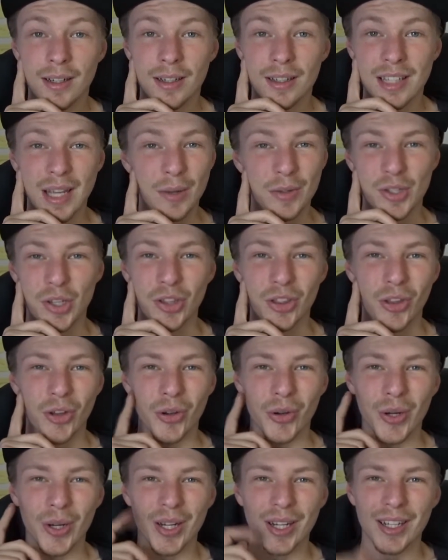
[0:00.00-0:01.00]
Sounds good
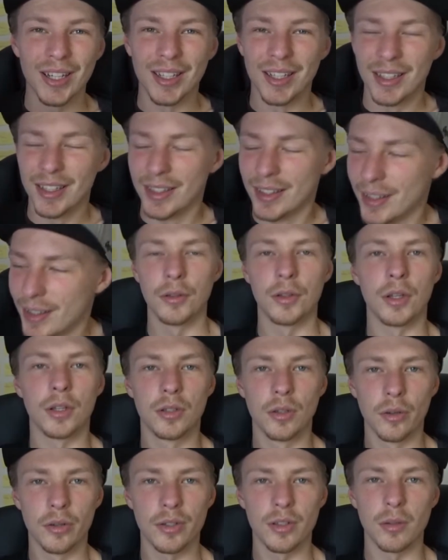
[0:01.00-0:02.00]
though. The
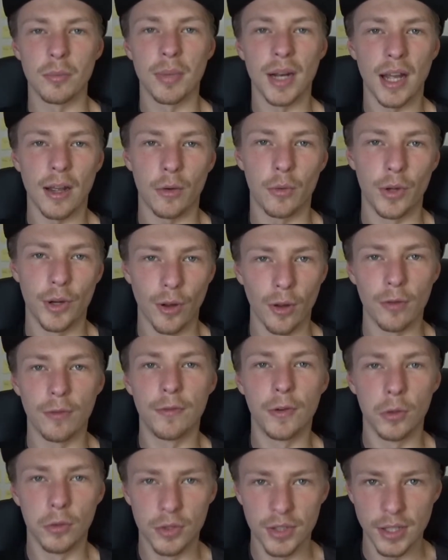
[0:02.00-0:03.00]
exhaust is a Black Widow
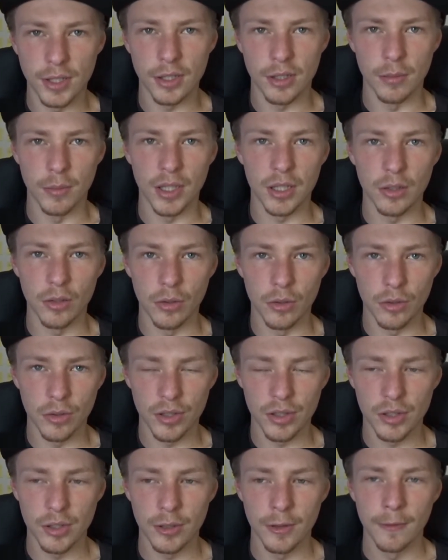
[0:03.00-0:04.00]
full system
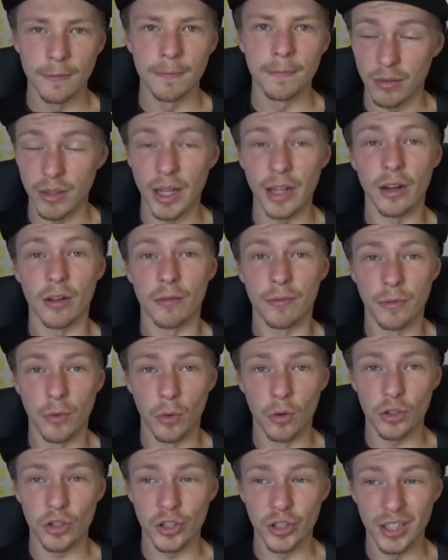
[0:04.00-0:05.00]
exhaust, and
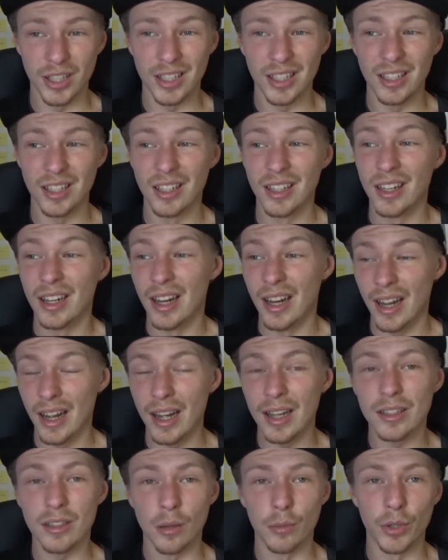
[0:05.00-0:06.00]
unfortunately,
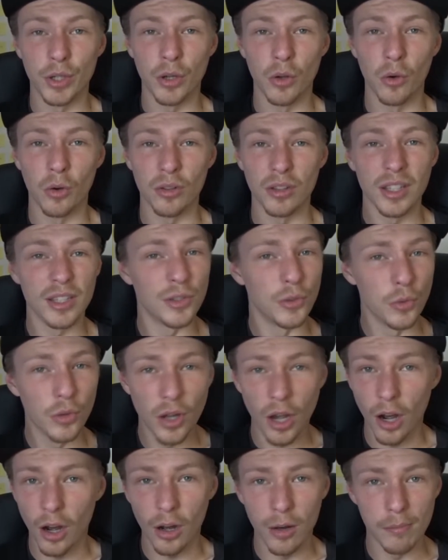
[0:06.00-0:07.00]
as I'm recording this, you
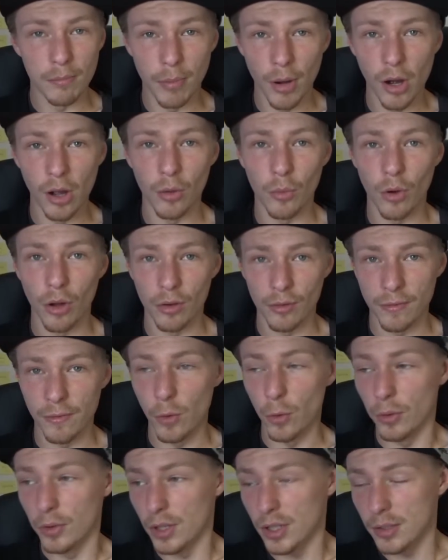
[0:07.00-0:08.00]
can't buy one
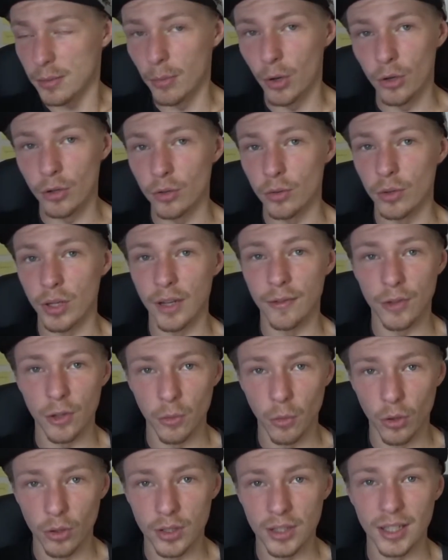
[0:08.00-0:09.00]
for this model. If you
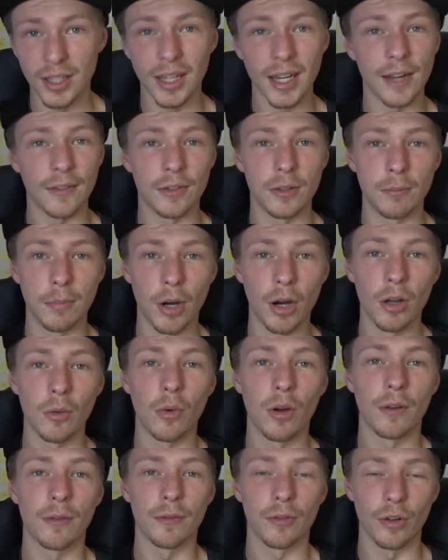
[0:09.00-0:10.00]
want it, you'll have to buy
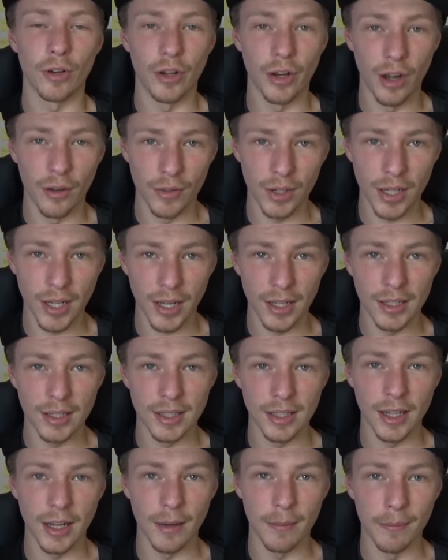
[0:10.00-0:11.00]
one for another
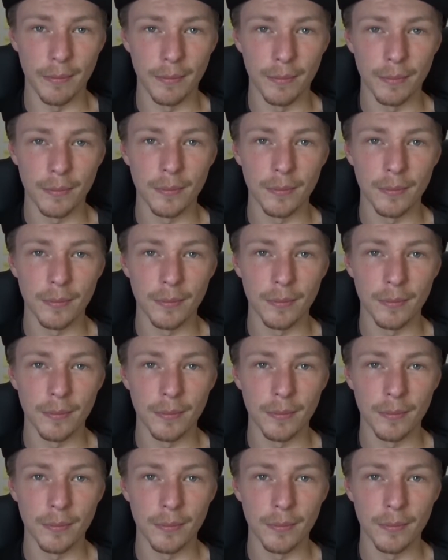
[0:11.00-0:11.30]
KTM,